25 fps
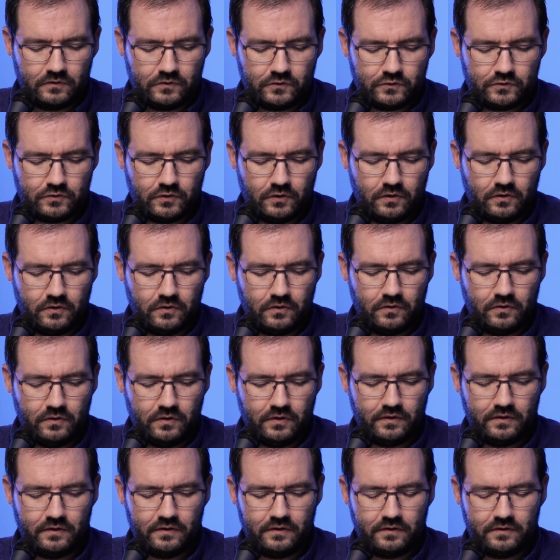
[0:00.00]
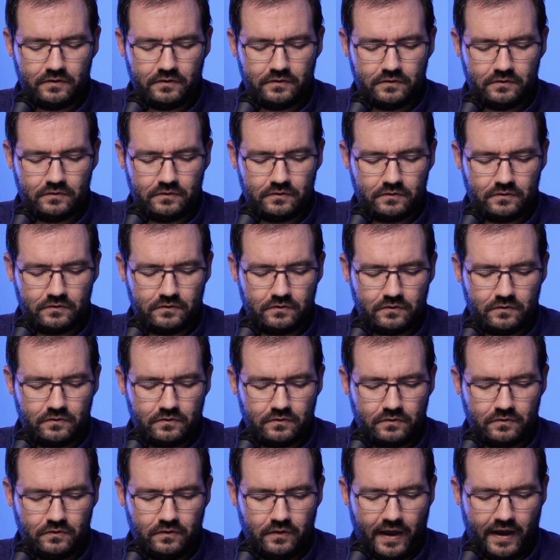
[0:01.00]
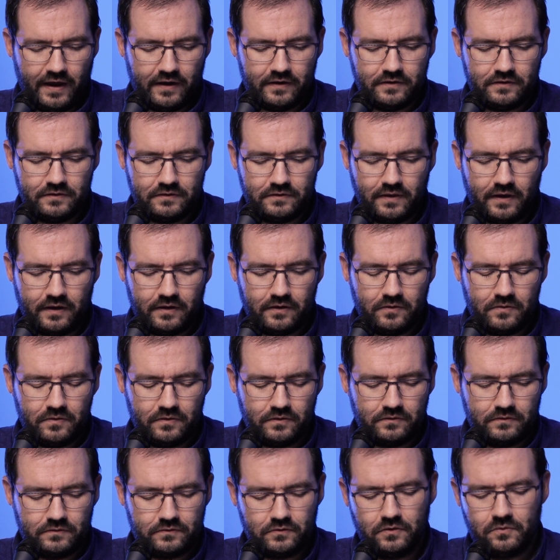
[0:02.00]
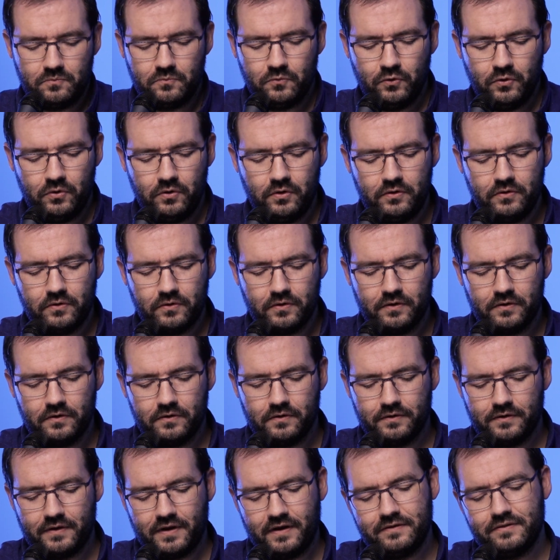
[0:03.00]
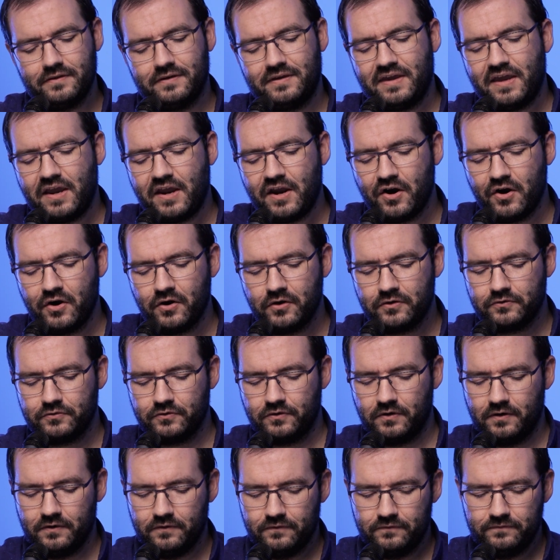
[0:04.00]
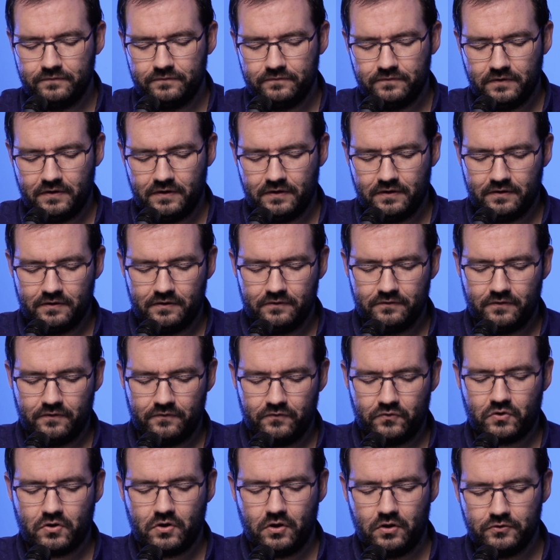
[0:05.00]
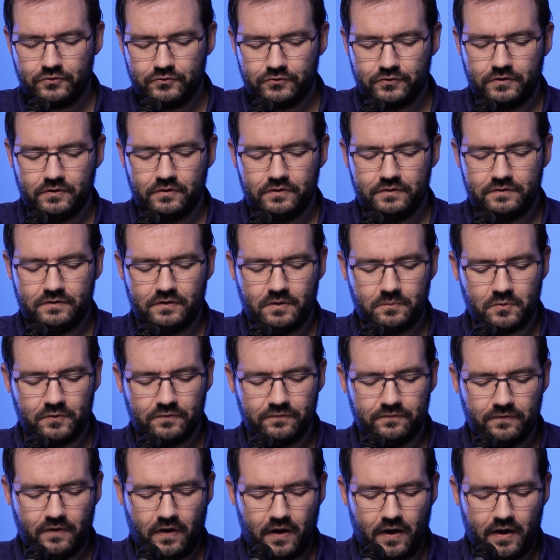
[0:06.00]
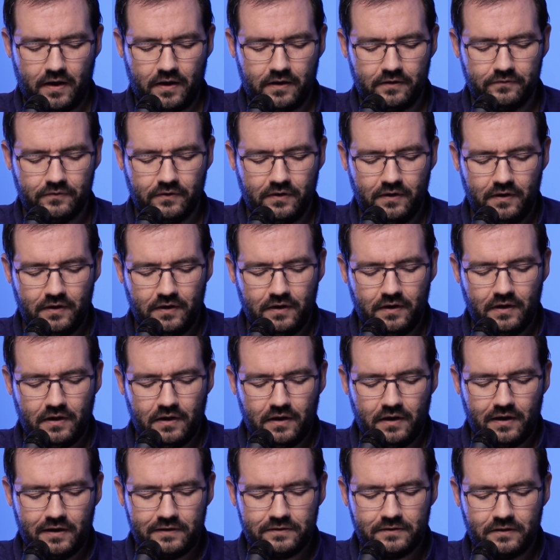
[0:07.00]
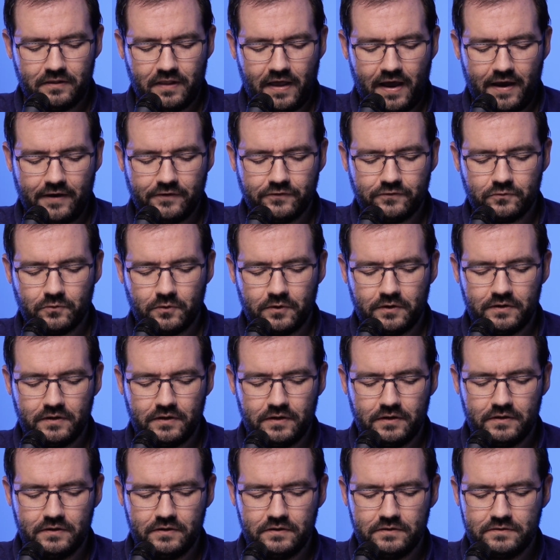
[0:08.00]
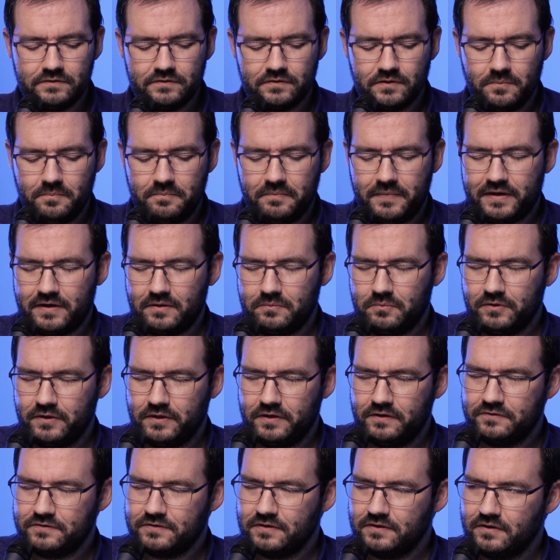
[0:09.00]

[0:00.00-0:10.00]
So that is that. So the mood or kind of the character of a culture is number 5, and the last one is meta beliefs.